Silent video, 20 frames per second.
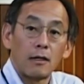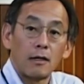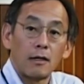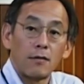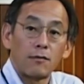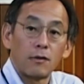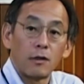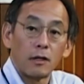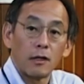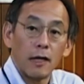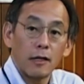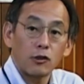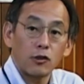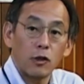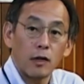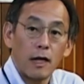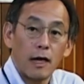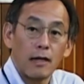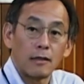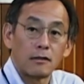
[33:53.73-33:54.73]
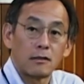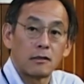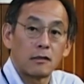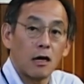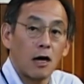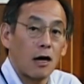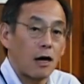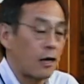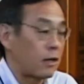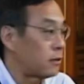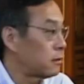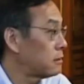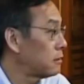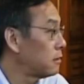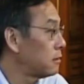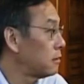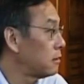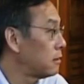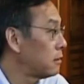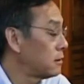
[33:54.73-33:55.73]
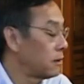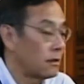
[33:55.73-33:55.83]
And if the electron had size,